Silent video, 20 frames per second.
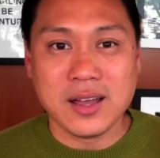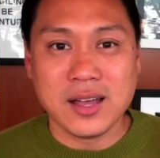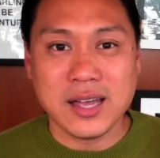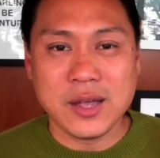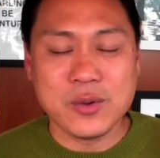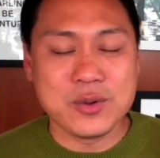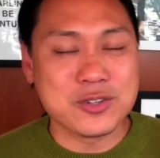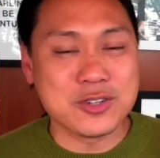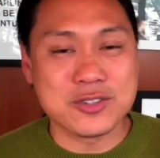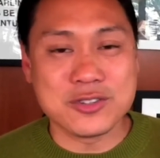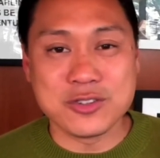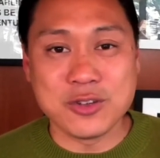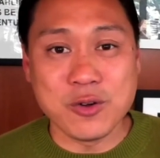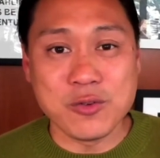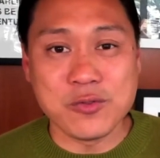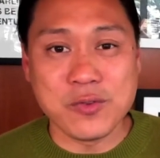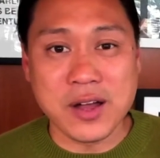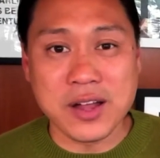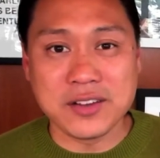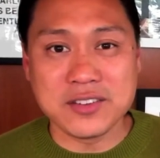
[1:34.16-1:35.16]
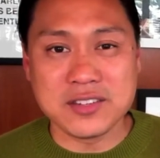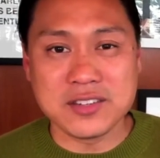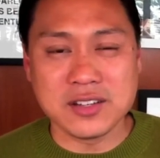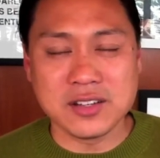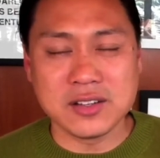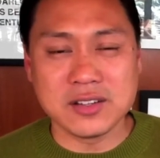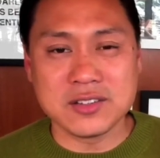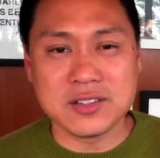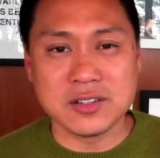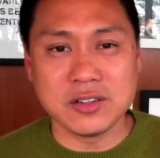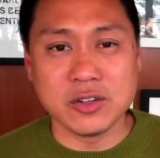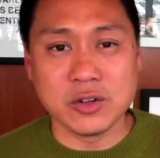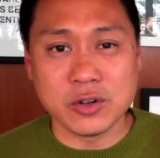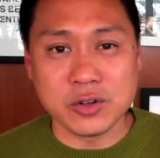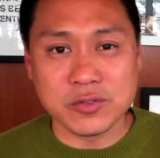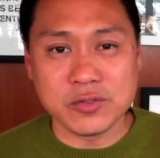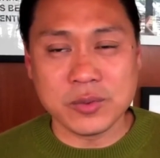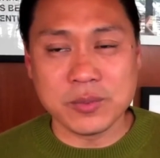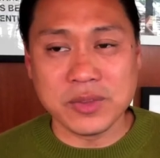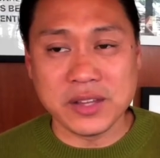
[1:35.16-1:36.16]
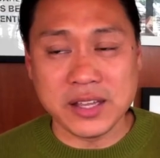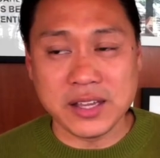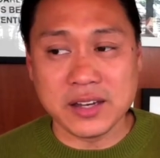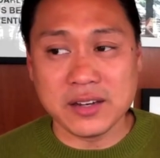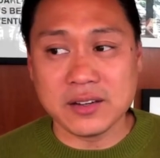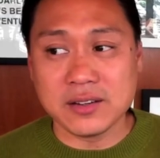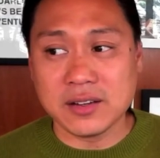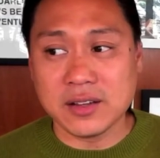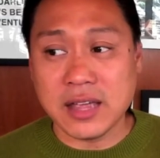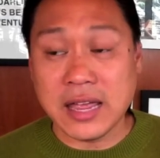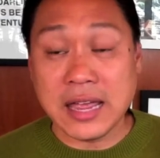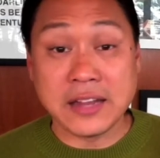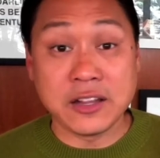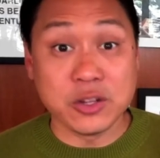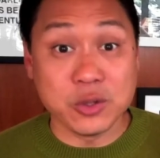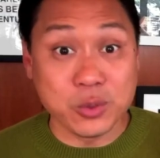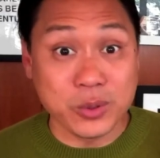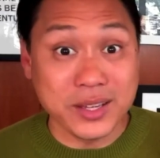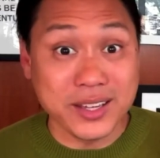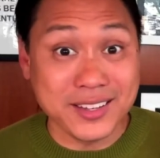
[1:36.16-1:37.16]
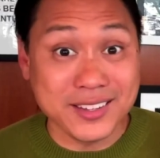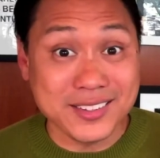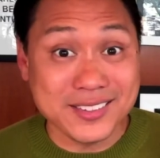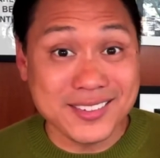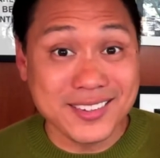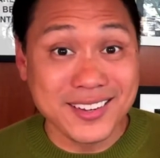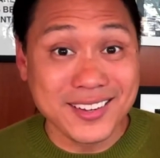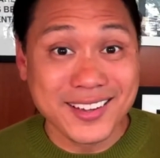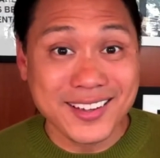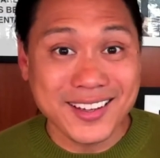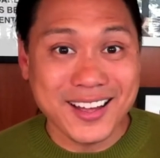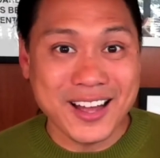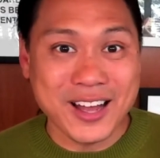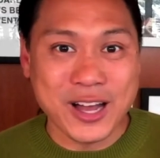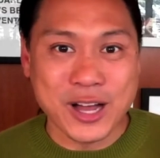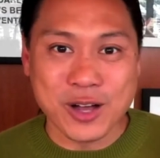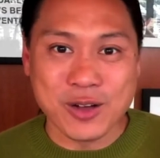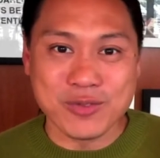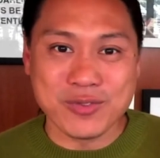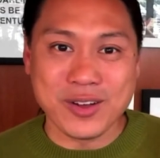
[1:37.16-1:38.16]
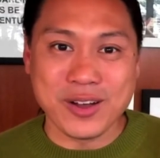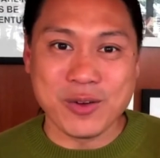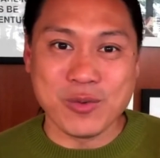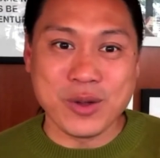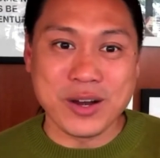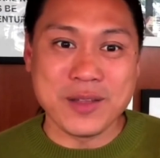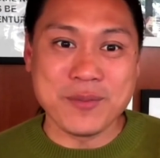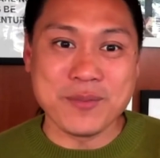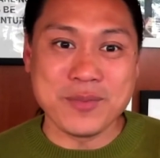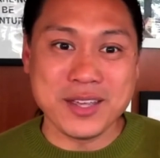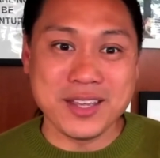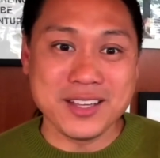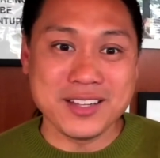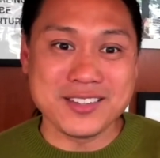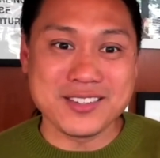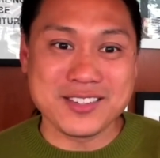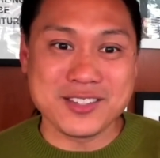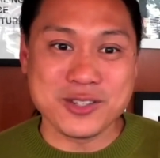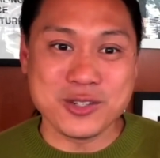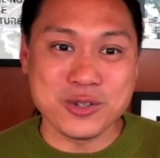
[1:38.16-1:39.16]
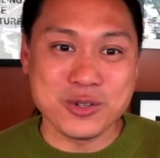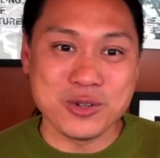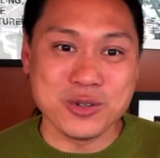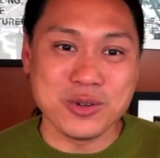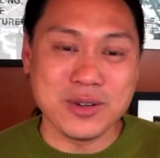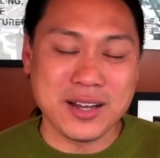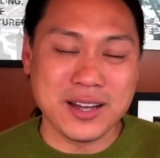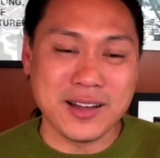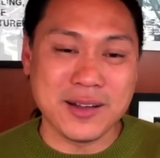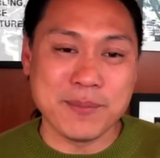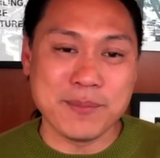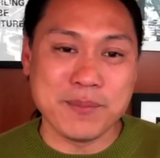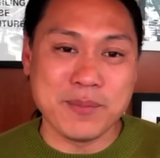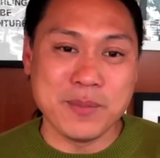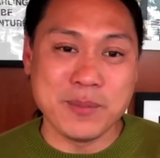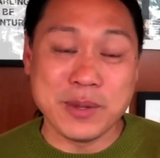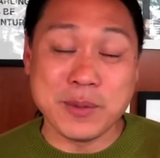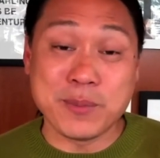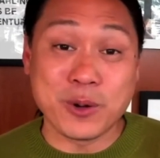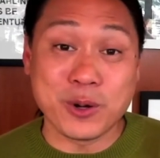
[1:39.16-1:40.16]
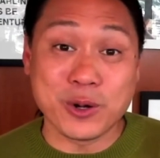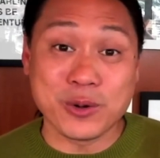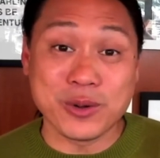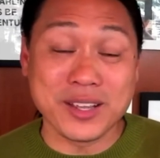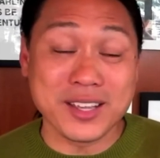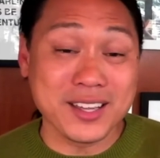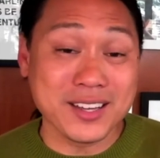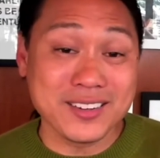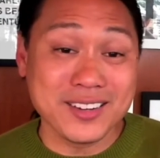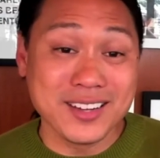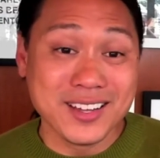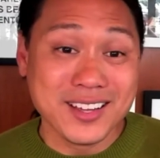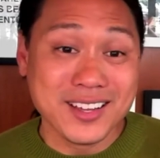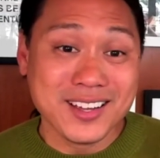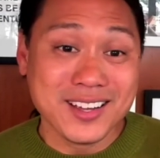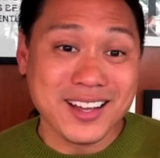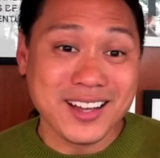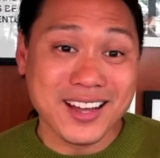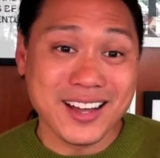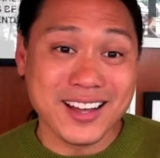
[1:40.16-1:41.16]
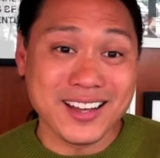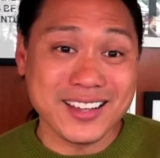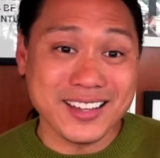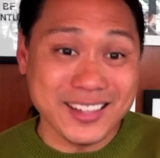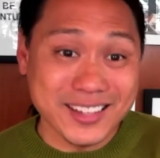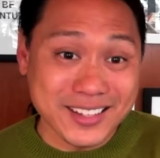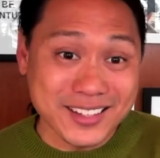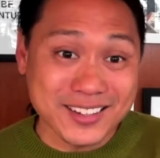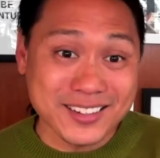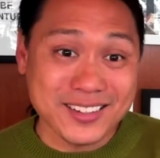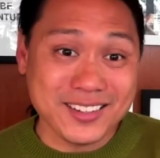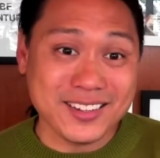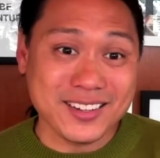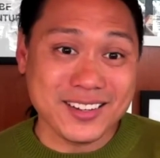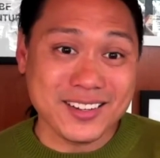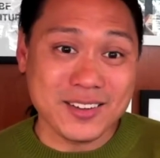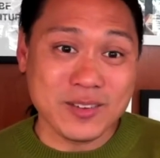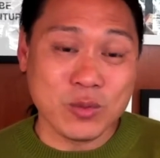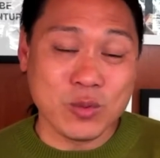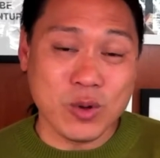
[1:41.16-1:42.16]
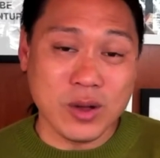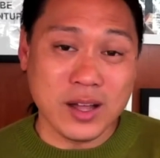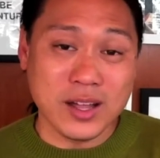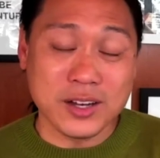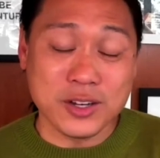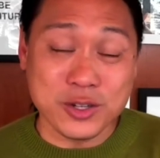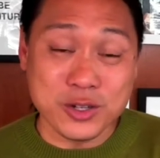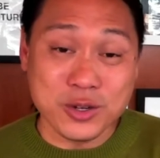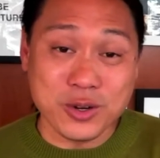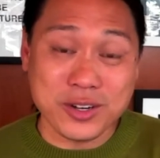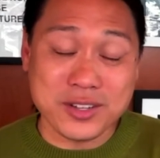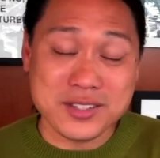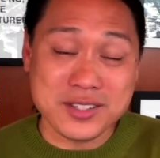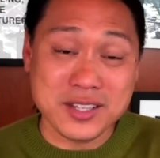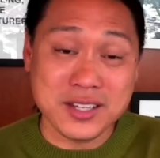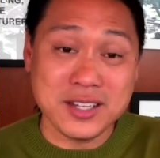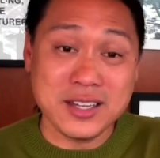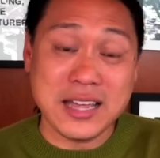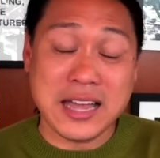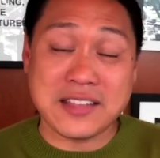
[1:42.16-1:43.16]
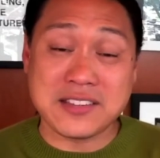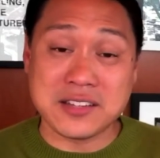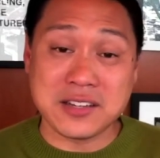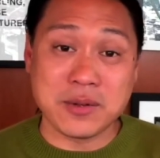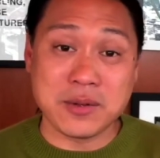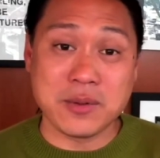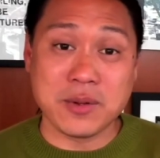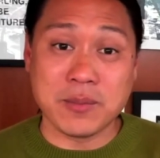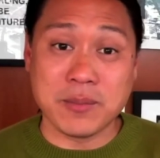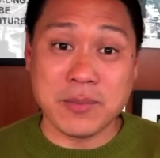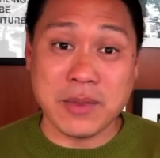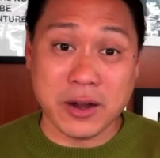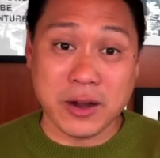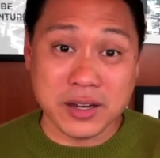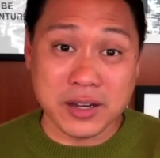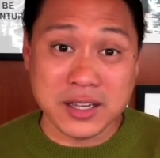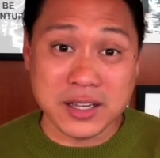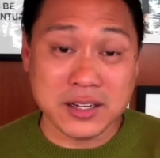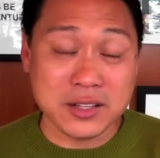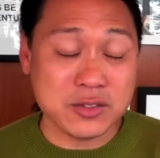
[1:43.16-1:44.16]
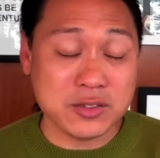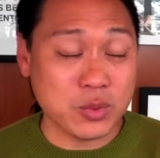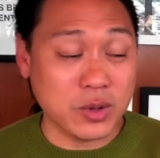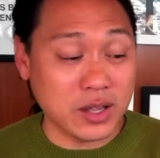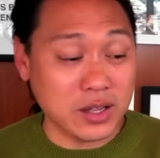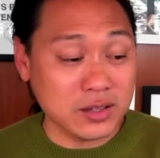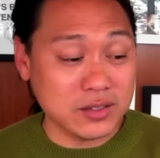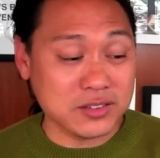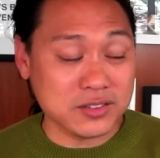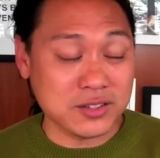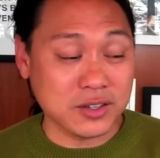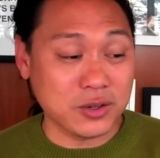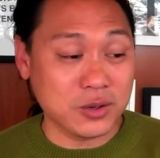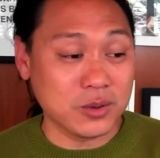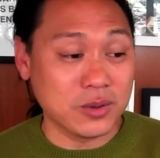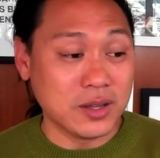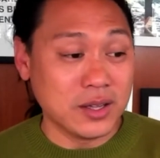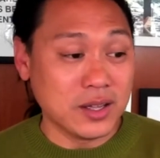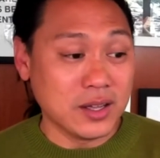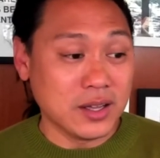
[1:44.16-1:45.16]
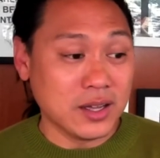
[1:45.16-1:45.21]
it was just so fun to learn from Lynn and Louise of what it means to be Puerto Rican in New York City as an American as well. So